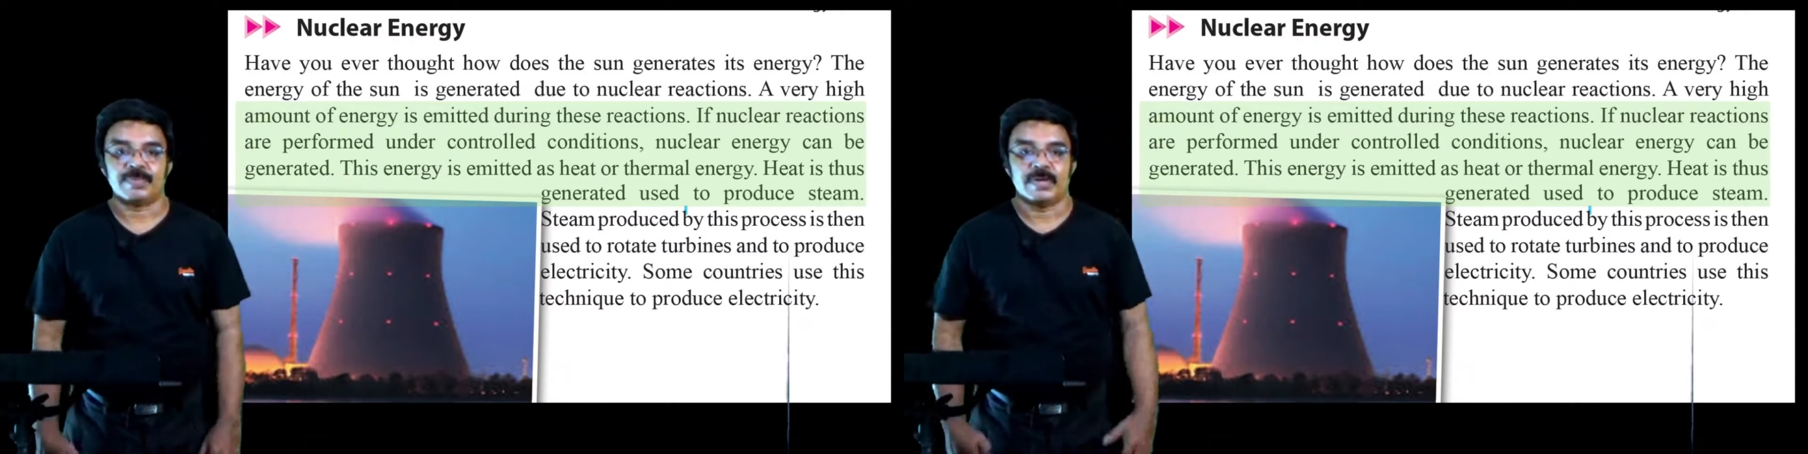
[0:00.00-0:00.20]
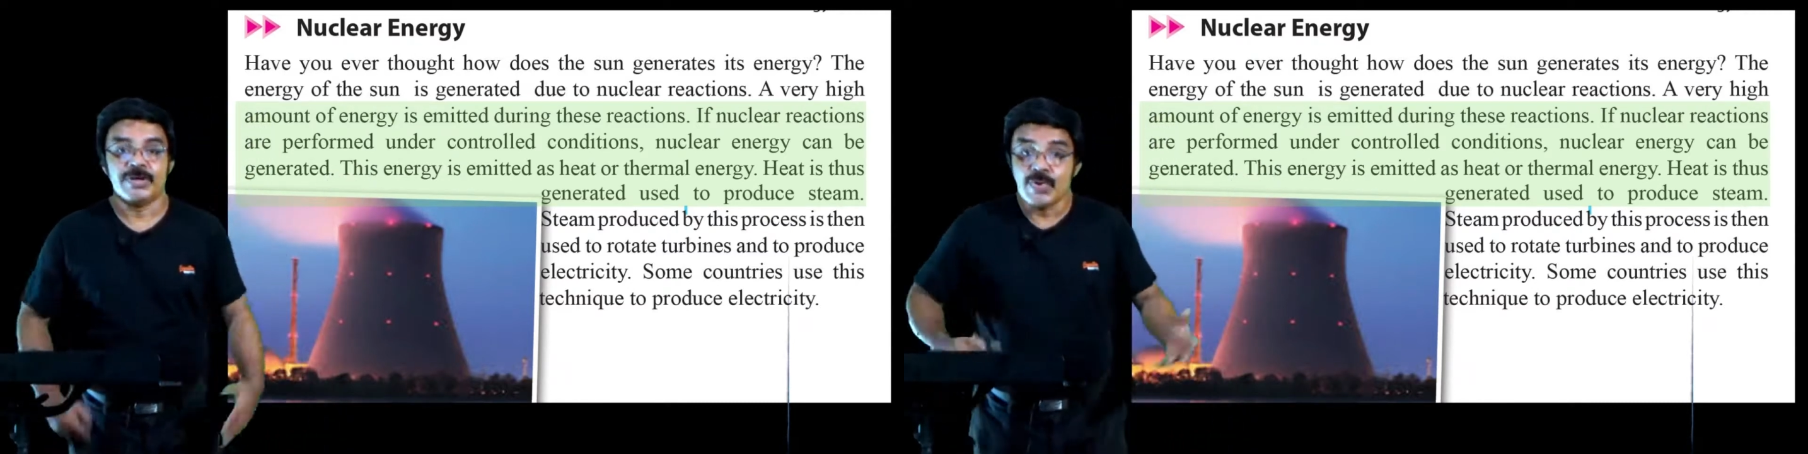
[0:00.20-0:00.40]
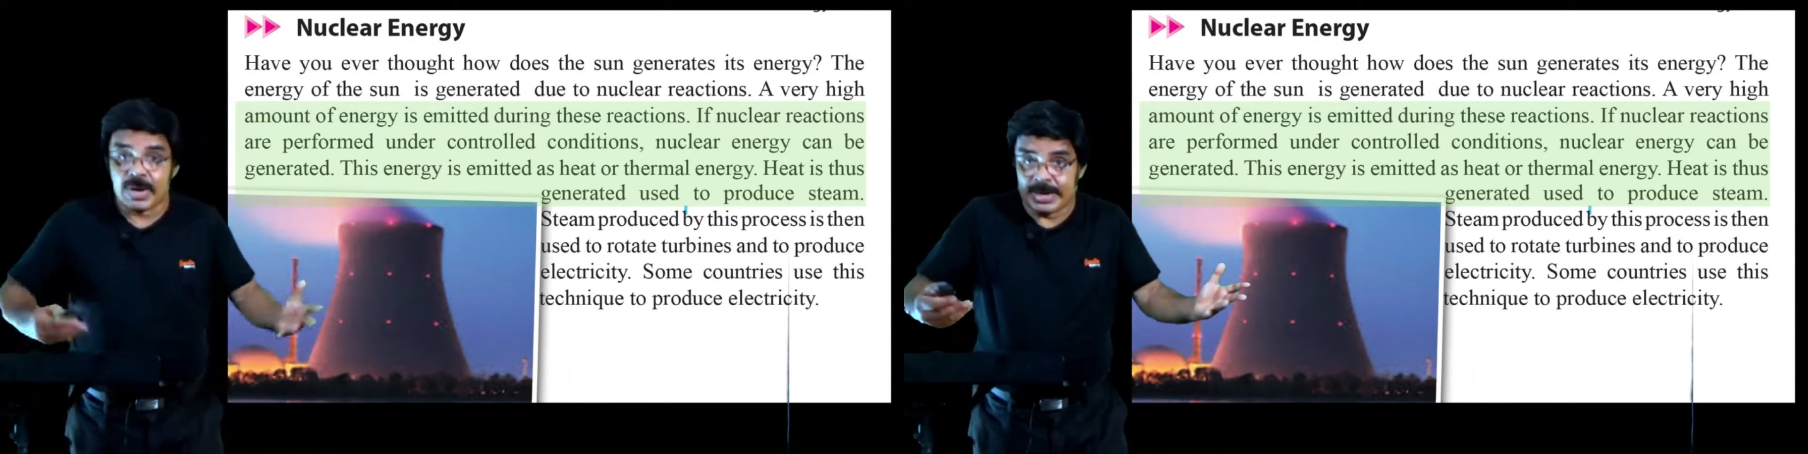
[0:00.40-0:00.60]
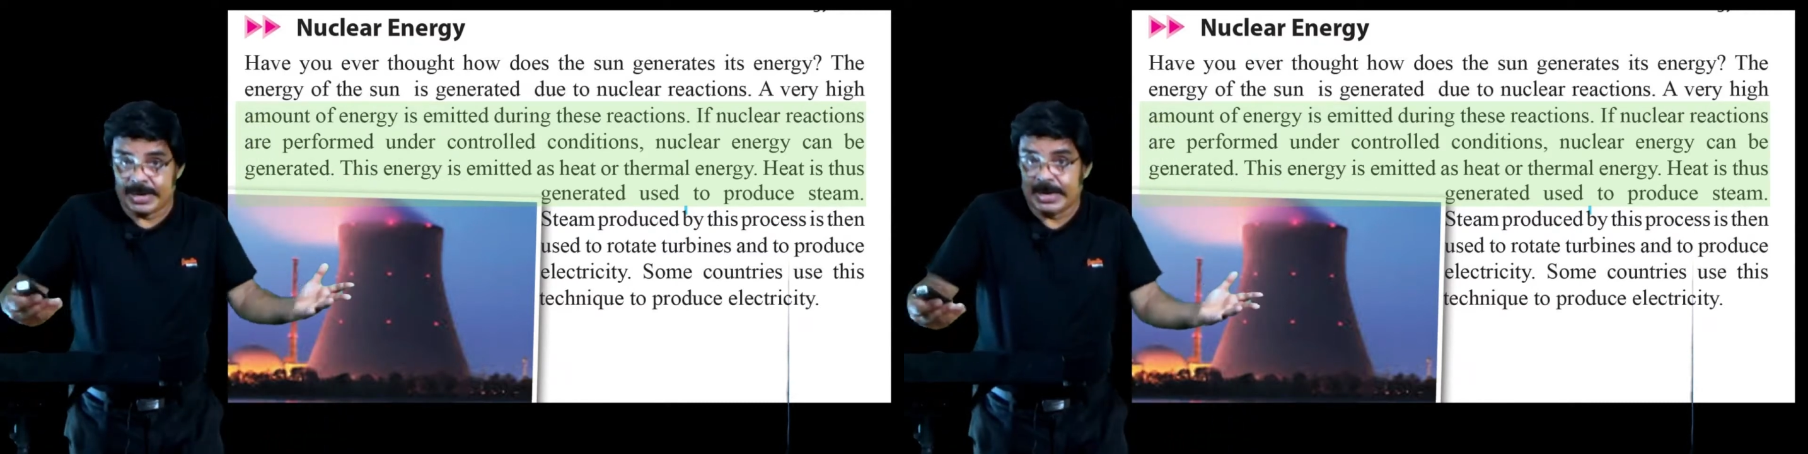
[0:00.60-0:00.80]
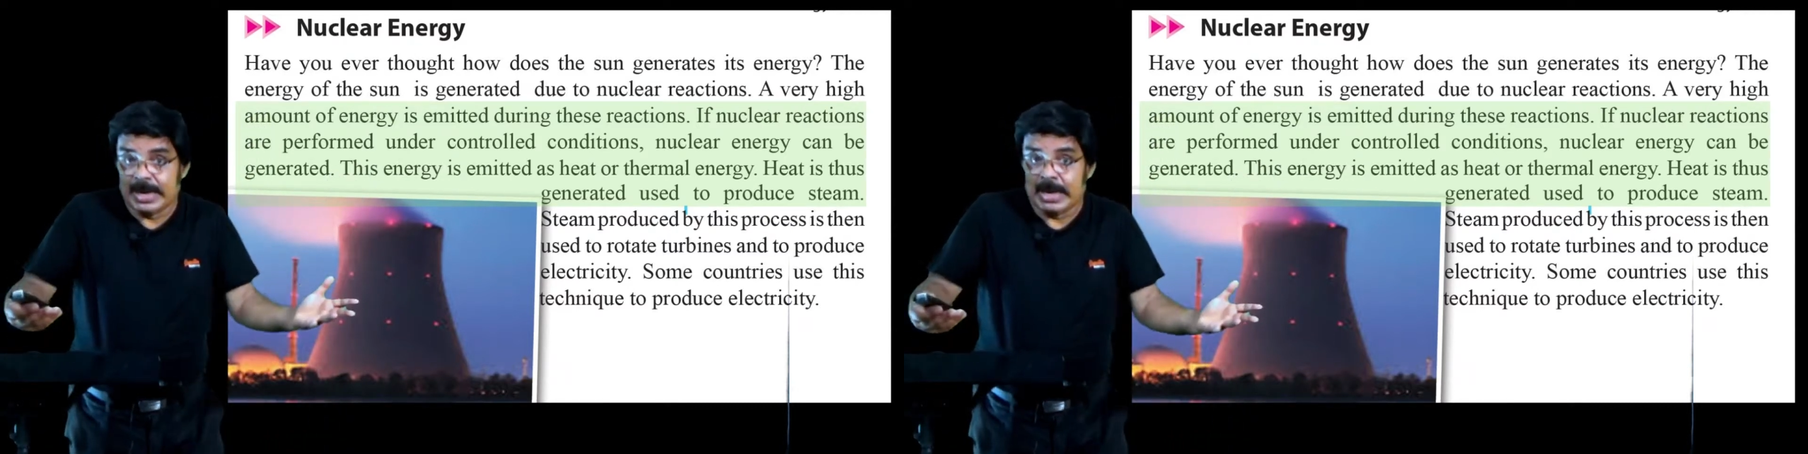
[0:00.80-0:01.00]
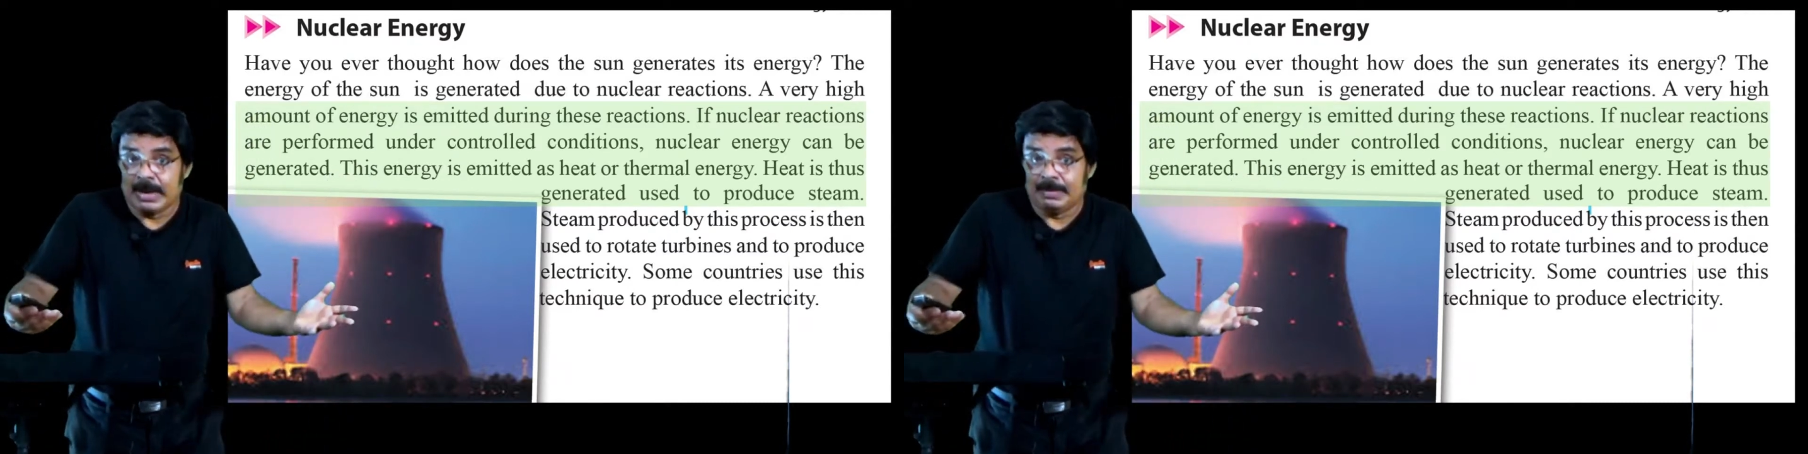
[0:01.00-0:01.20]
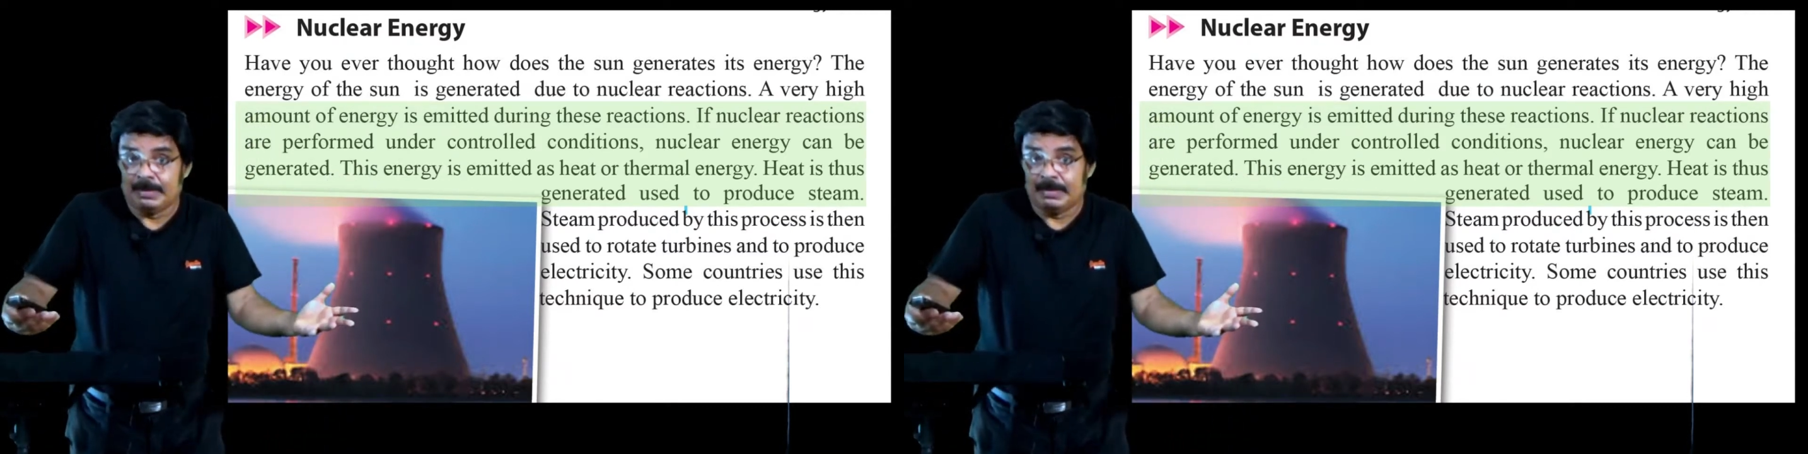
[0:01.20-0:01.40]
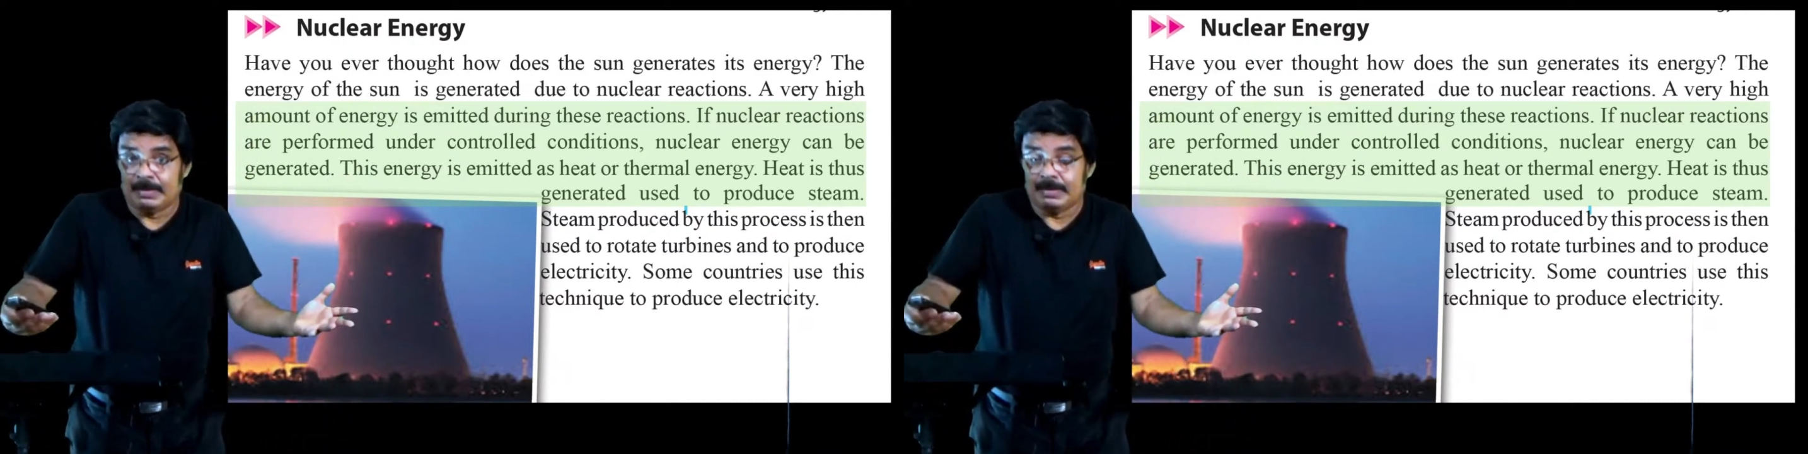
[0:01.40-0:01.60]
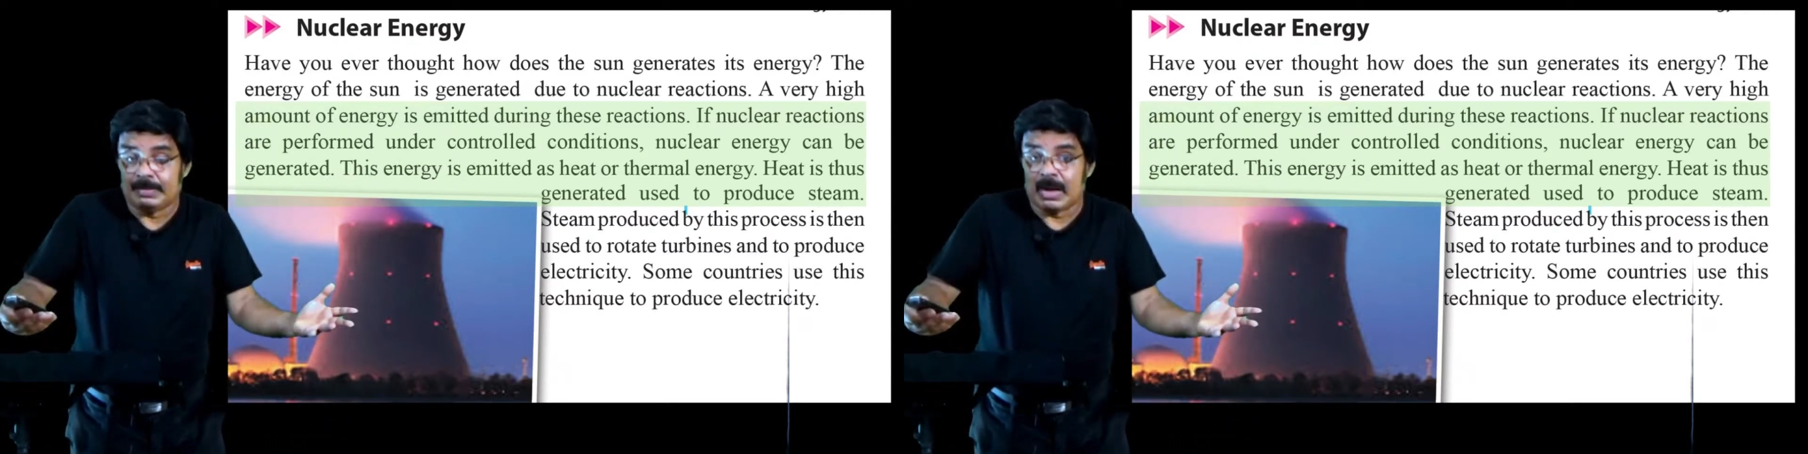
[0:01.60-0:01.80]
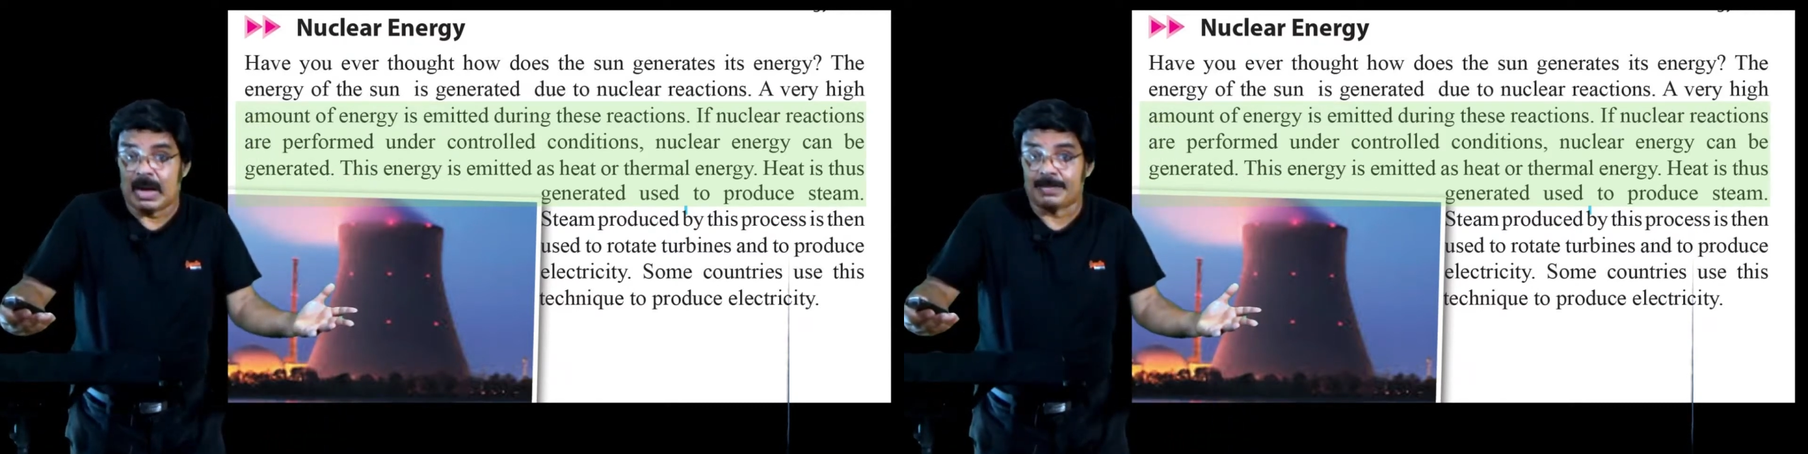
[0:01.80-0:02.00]
You can,
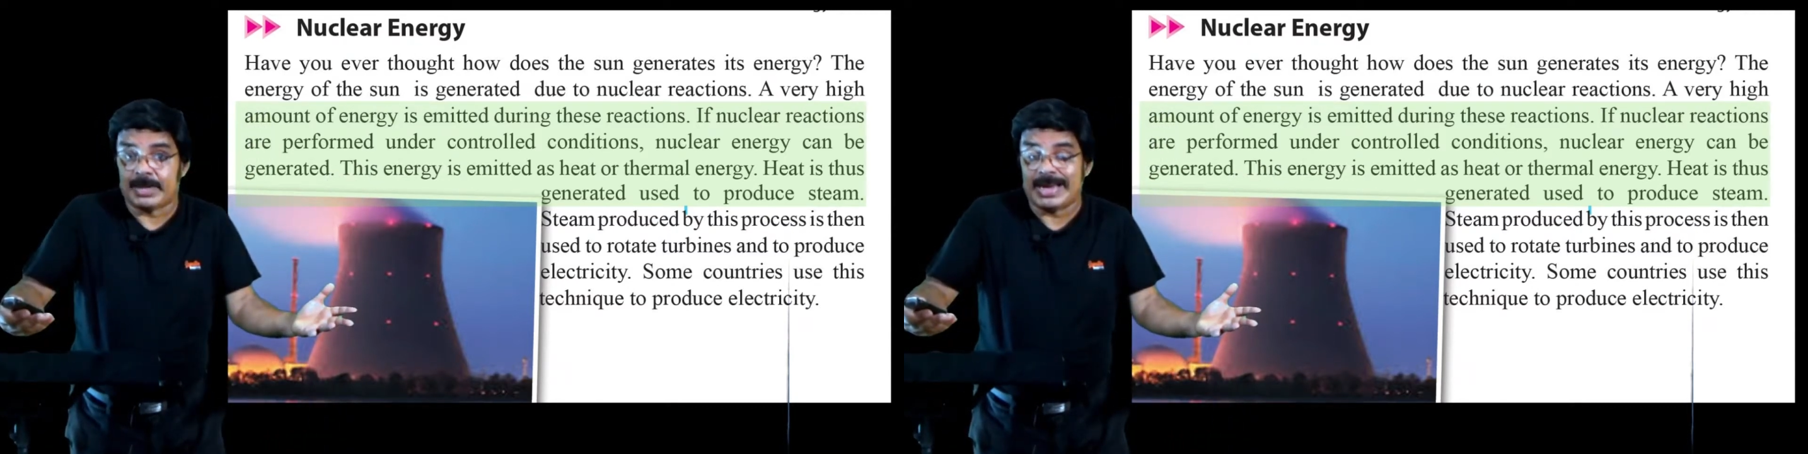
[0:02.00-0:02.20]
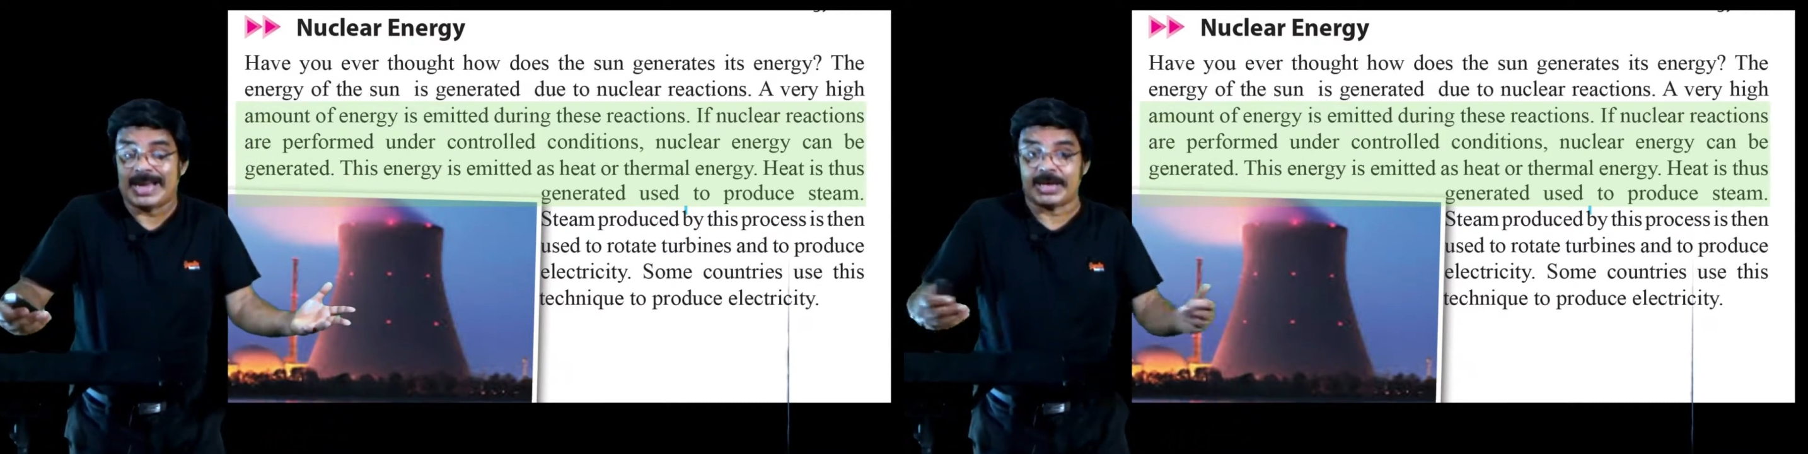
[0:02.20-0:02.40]
get